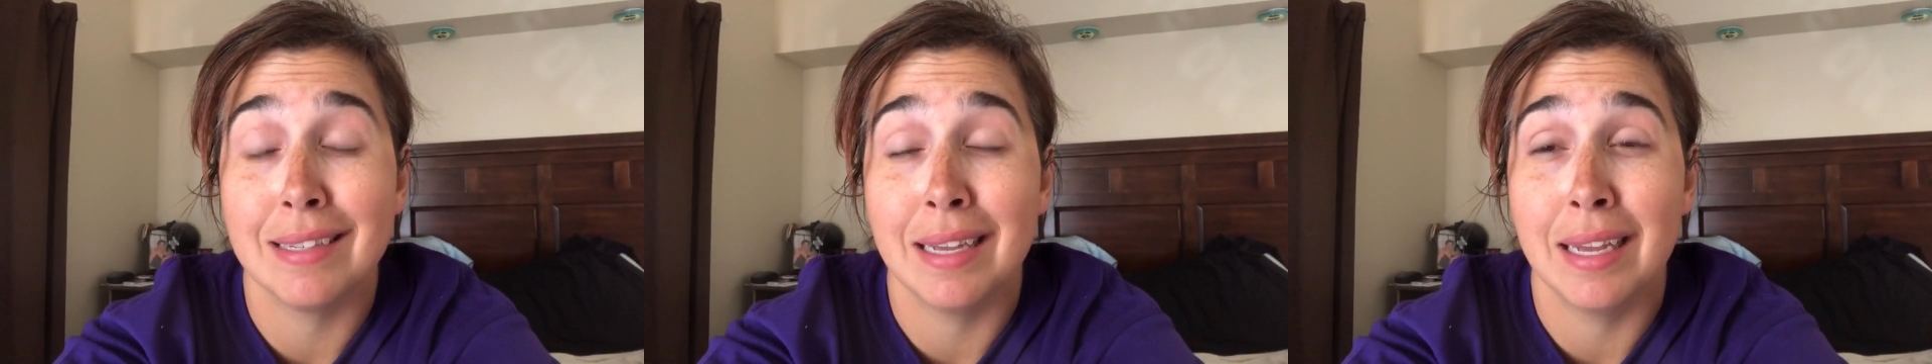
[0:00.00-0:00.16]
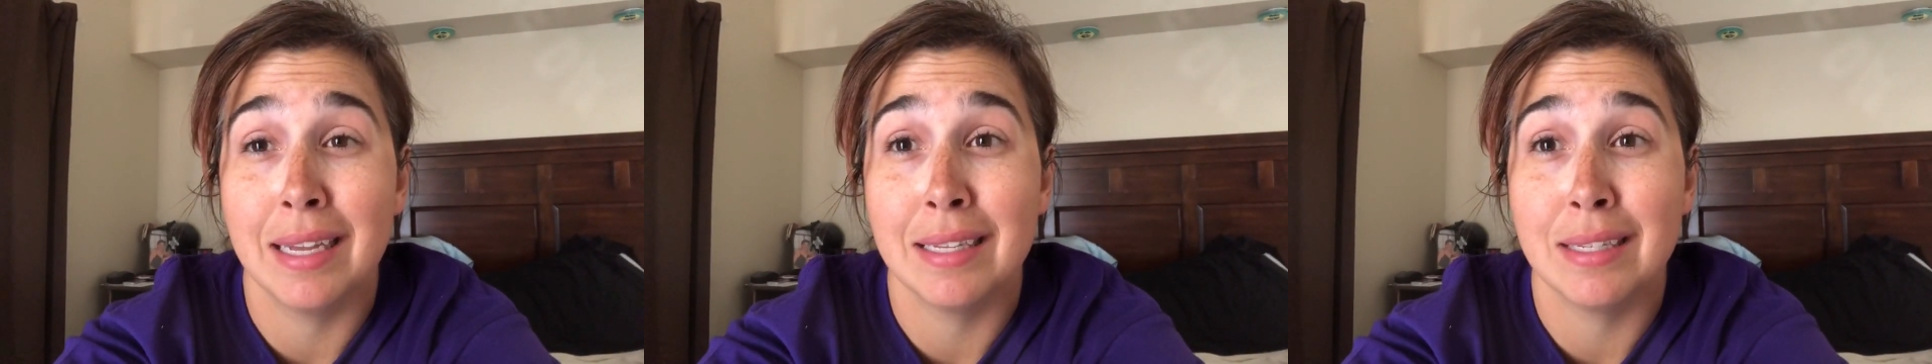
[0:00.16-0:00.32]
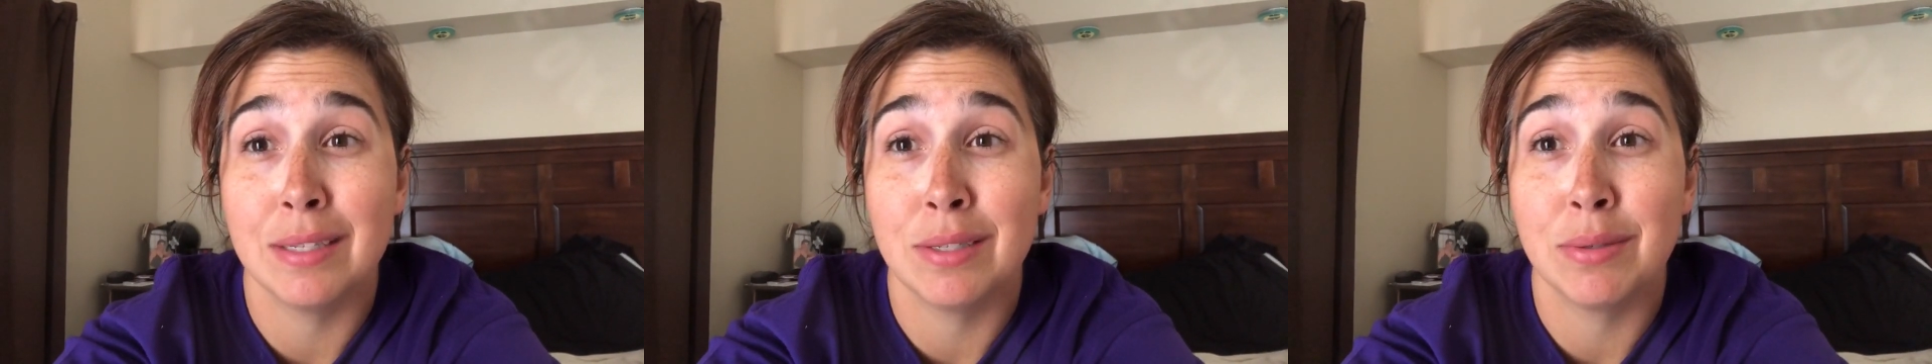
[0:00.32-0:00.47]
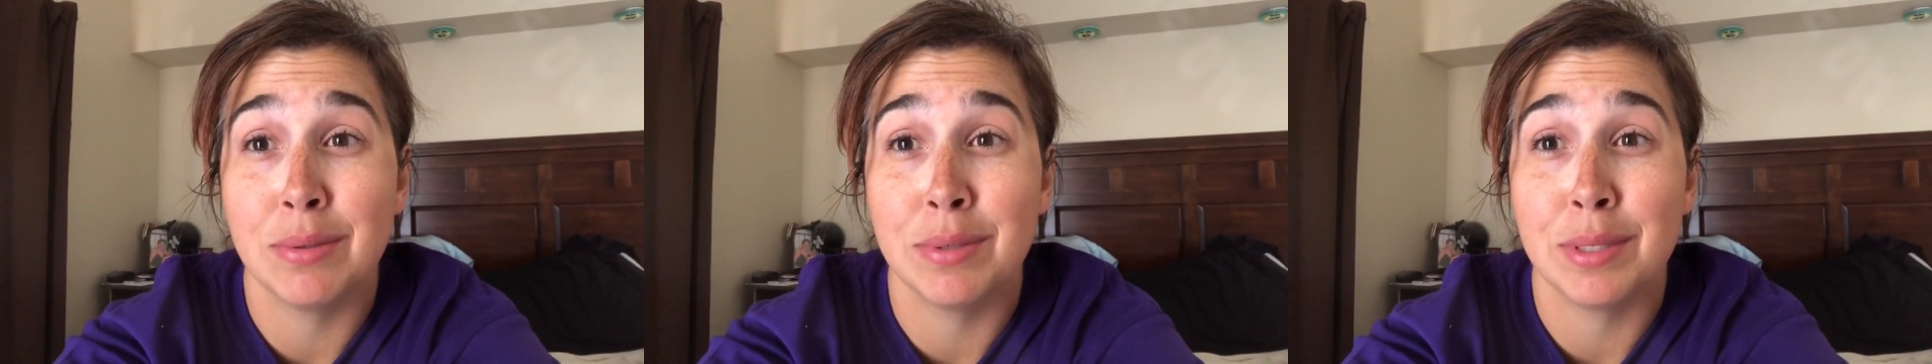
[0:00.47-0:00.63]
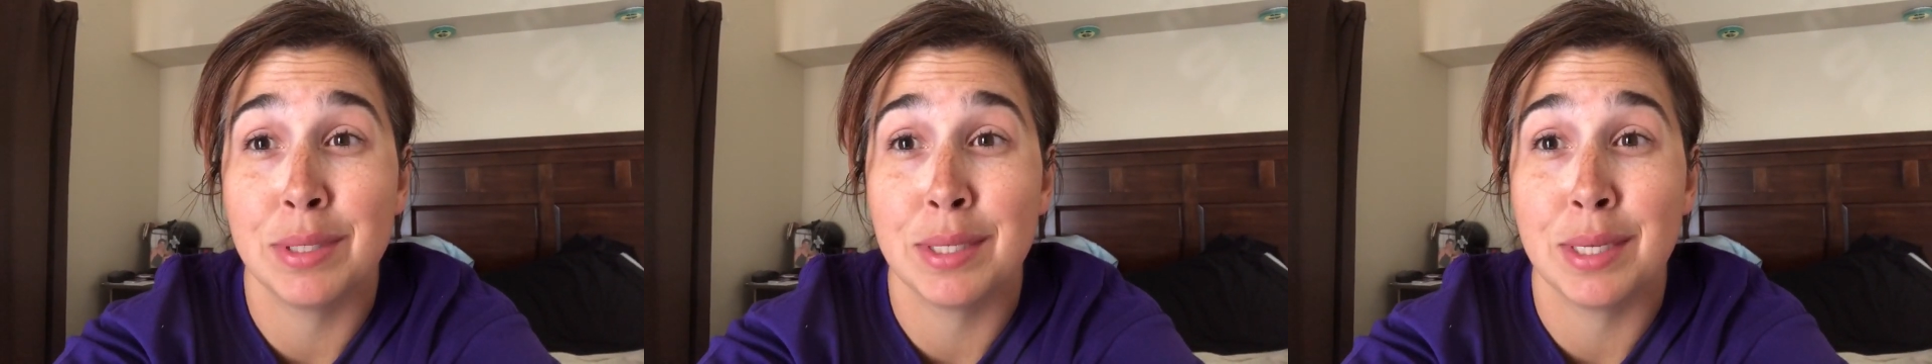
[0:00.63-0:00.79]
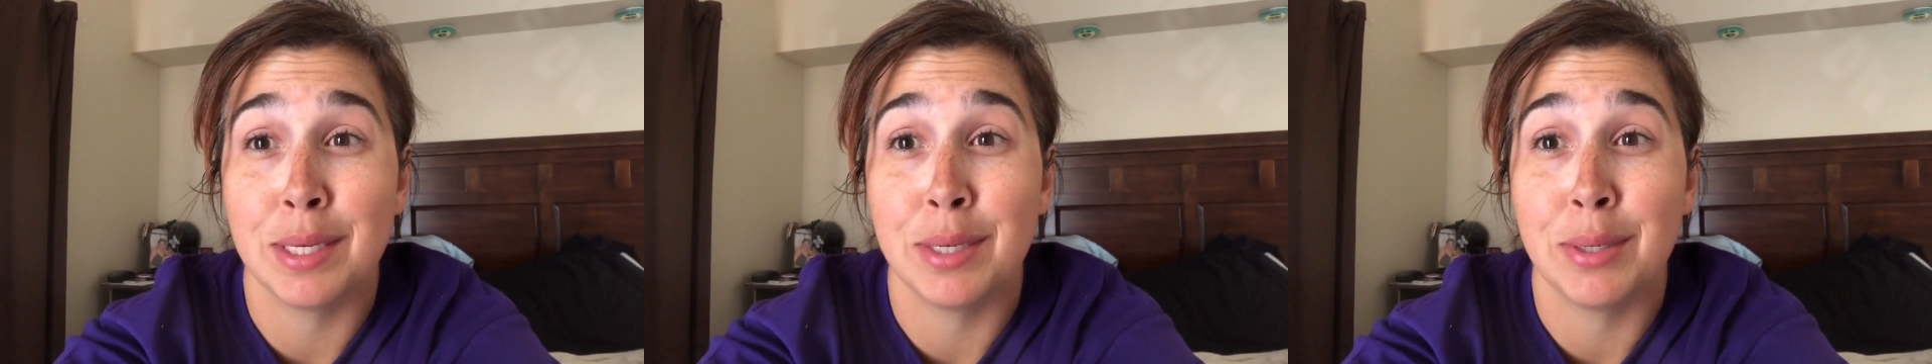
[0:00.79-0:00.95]
as soon
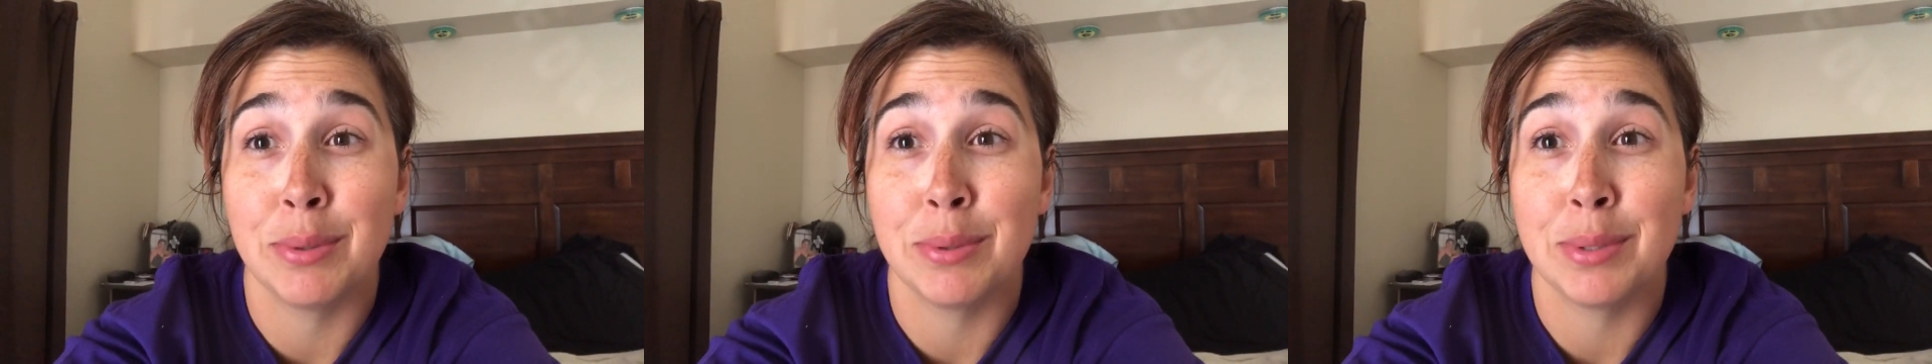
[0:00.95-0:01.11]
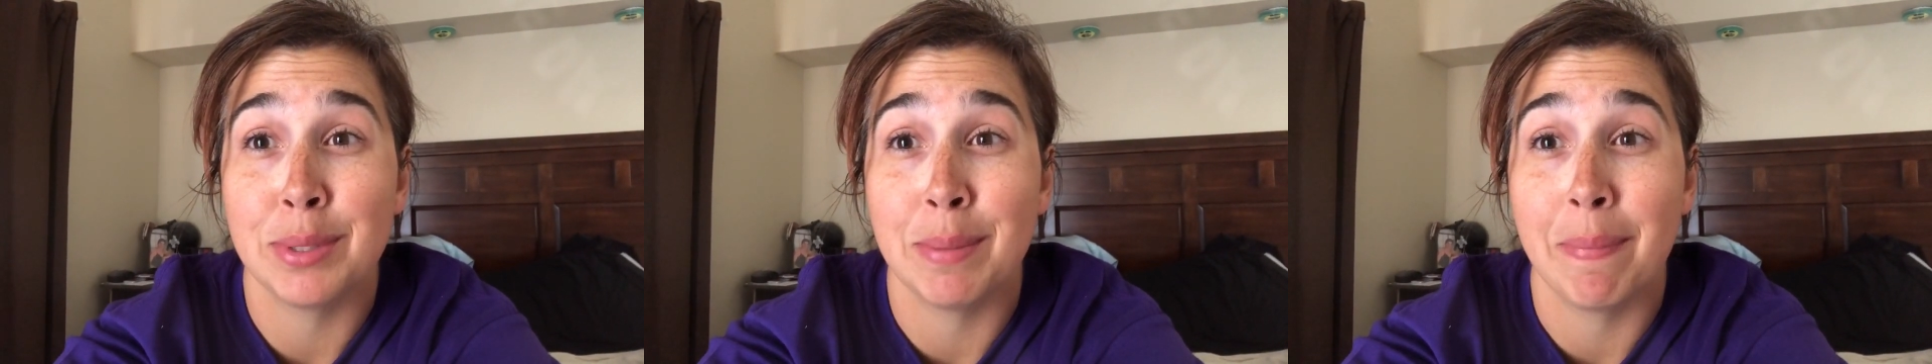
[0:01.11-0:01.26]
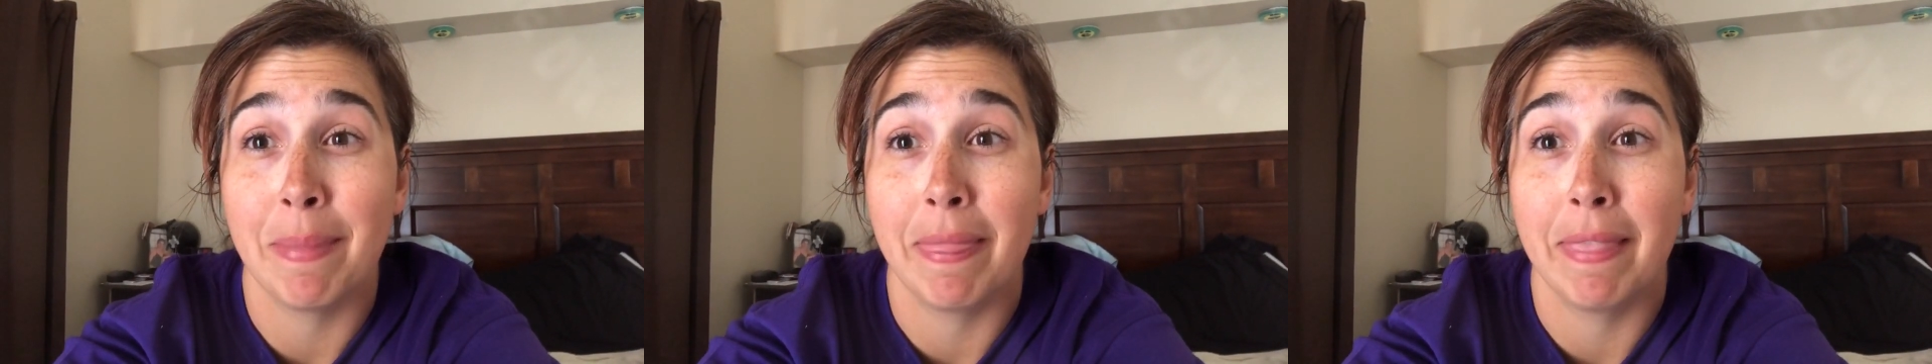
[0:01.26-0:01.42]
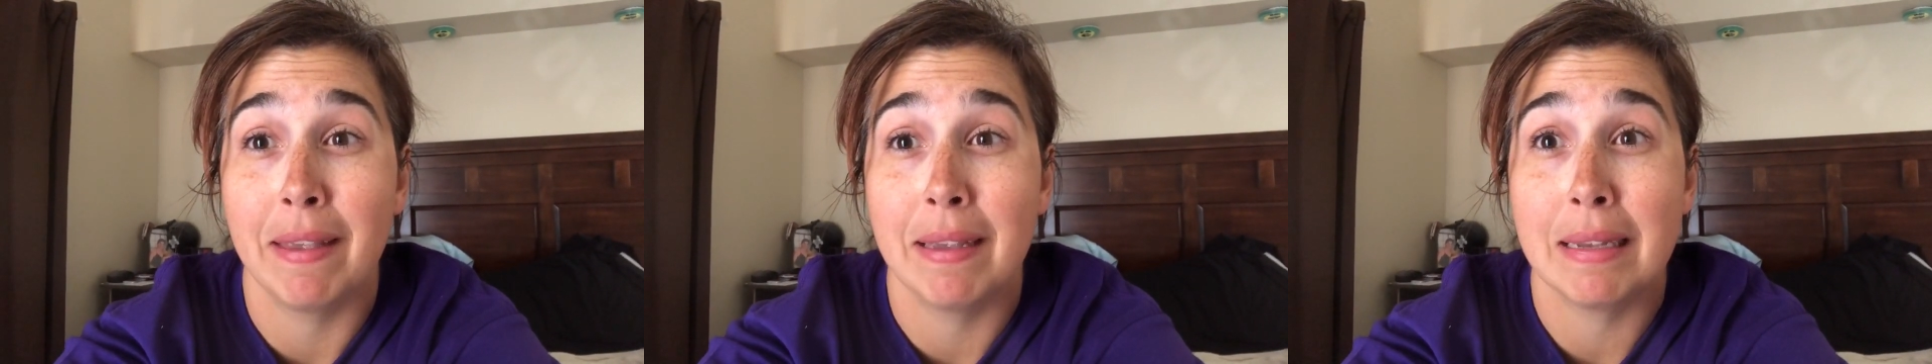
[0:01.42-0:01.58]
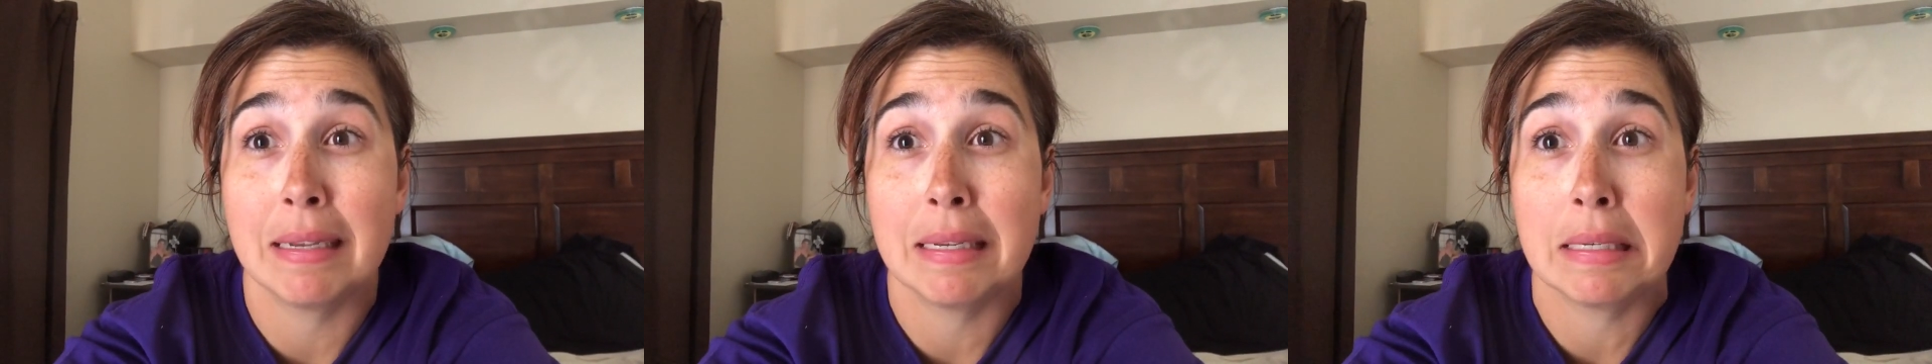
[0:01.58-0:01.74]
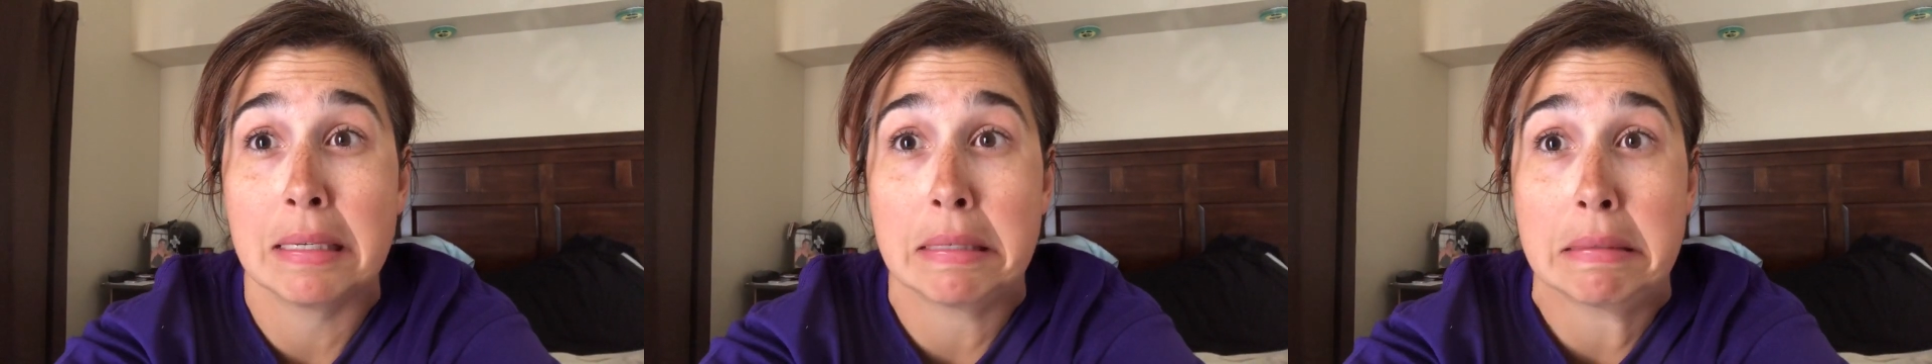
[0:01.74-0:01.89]
as I know
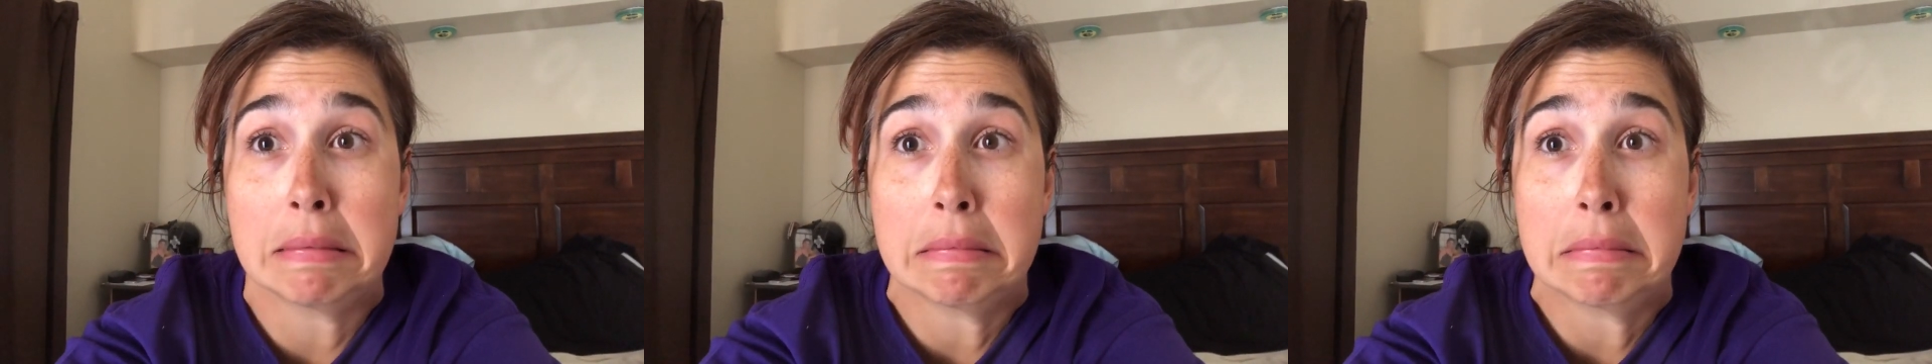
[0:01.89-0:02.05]
something.